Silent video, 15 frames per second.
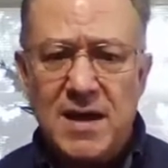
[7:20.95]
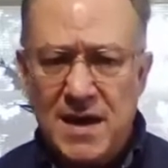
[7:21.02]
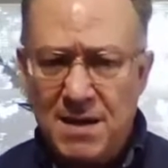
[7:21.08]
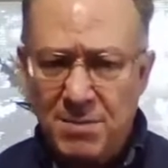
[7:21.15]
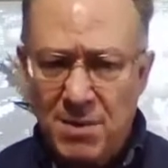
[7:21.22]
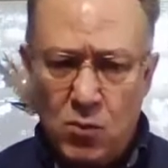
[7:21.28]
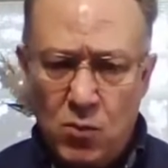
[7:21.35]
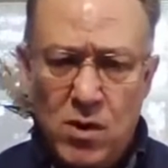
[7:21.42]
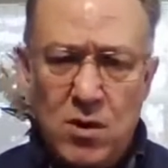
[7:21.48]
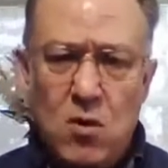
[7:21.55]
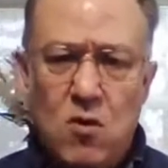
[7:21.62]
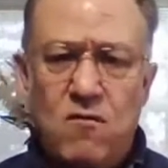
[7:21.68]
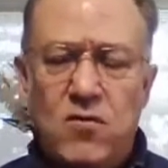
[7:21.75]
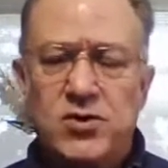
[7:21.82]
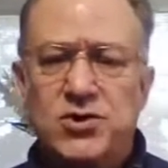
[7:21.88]
And I'm going to run
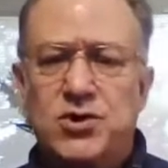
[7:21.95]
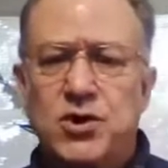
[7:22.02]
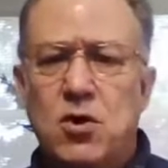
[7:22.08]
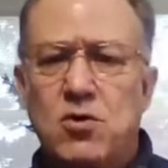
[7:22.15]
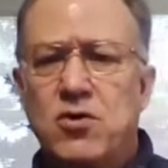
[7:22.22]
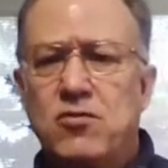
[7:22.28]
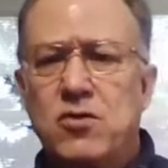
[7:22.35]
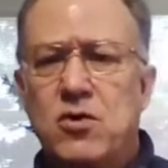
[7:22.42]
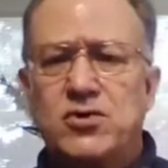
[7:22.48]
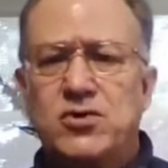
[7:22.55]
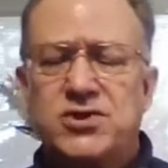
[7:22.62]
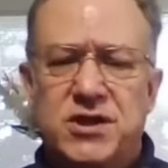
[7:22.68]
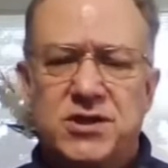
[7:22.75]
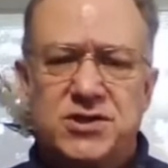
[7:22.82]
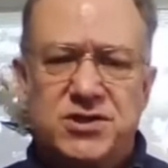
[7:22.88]
over and show you
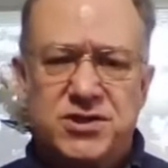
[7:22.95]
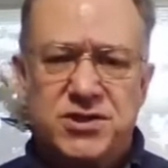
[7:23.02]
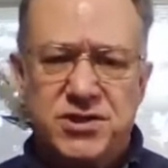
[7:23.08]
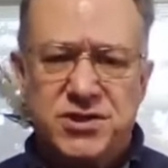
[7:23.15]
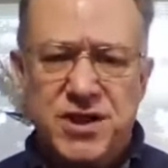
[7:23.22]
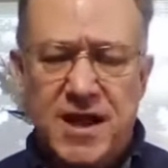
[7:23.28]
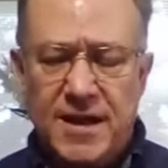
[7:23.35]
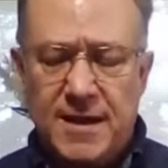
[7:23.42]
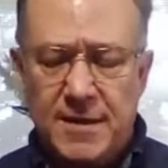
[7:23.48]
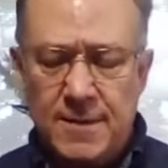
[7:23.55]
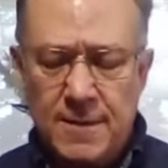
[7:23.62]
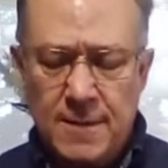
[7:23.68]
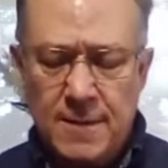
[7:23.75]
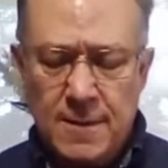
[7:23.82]
those in just a second.